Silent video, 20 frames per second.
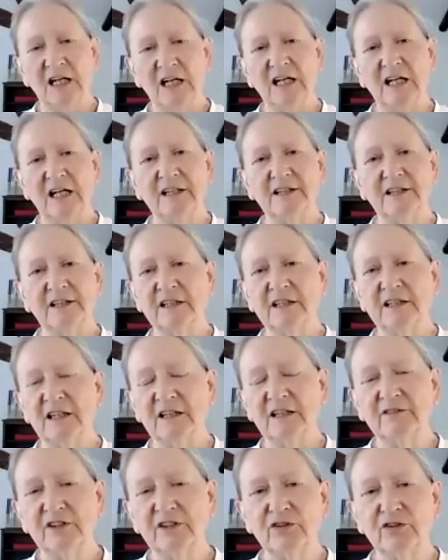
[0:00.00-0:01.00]
And then
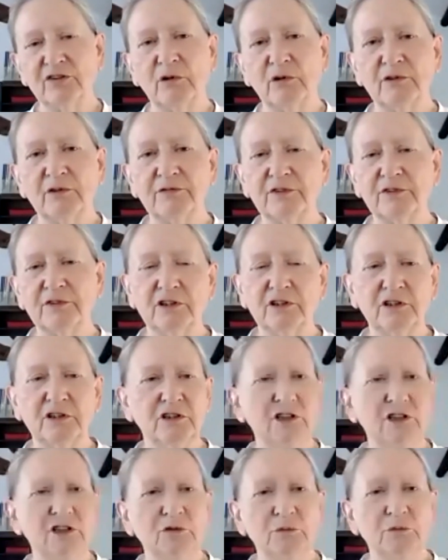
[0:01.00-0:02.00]
every so
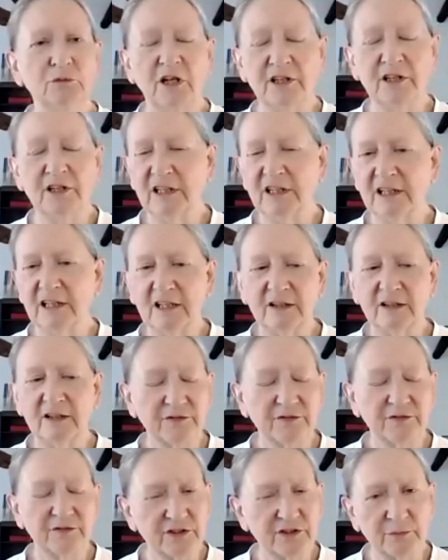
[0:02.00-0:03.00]
often you might
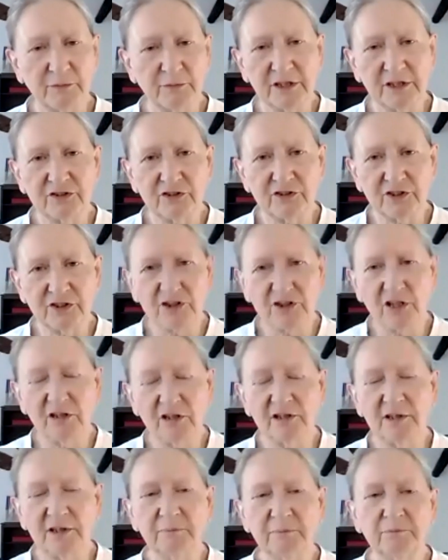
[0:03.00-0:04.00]
have some extra
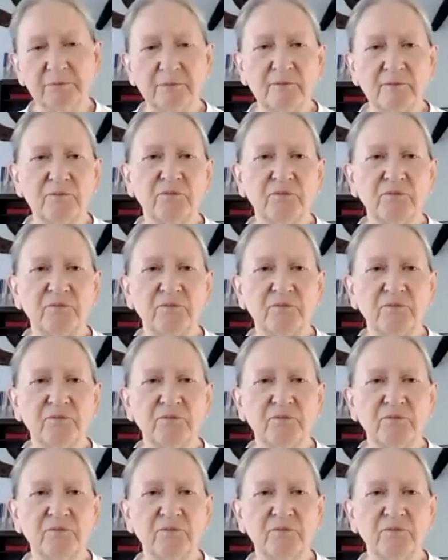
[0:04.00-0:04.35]
time,